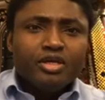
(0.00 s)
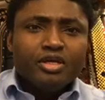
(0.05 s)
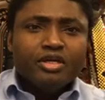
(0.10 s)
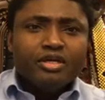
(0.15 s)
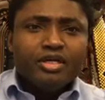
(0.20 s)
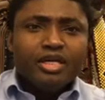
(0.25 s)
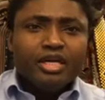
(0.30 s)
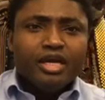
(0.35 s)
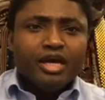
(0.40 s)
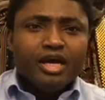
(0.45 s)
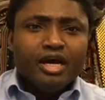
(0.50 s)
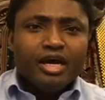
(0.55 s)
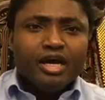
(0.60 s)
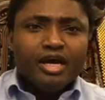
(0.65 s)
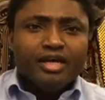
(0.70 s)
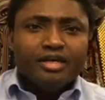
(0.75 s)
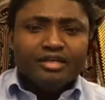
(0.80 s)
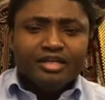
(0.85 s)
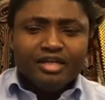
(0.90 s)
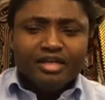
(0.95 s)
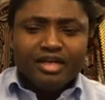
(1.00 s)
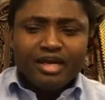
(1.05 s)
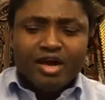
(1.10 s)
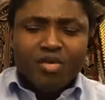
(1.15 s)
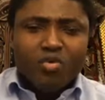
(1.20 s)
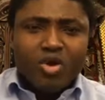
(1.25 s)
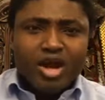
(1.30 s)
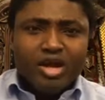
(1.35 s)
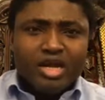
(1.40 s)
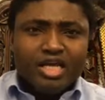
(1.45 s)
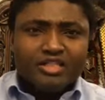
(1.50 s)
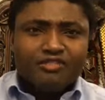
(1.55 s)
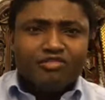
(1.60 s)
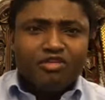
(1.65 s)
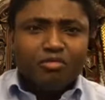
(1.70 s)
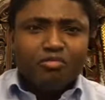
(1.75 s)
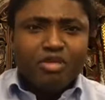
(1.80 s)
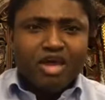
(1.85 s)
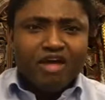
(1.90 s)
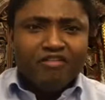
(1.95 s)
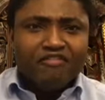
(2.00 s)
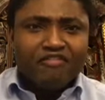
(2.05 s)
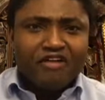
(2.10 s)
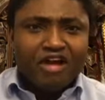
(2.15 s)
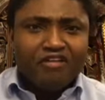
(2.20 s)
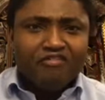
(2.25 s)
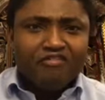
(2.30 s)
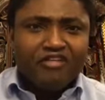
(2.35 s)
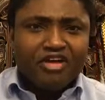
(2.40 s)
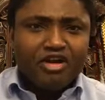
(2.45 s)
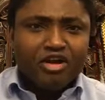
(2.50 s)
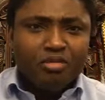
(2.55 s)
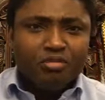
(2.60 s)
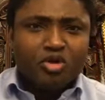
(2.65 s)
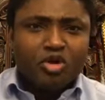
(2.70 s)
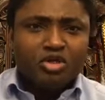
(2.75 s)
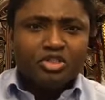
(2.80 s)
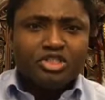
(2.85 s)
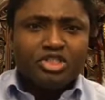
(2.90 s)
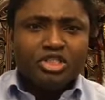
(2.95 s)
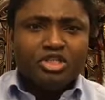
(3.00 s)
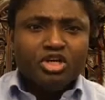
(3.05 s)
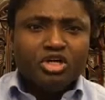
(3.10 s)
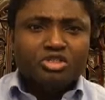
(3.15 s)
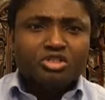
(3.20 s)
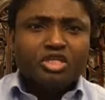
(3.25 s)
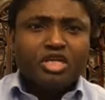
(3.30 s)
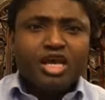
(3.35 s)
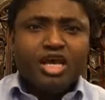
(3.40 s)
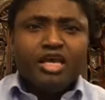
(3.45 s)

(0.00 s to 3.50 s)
the awareness for Biafra freedom continues.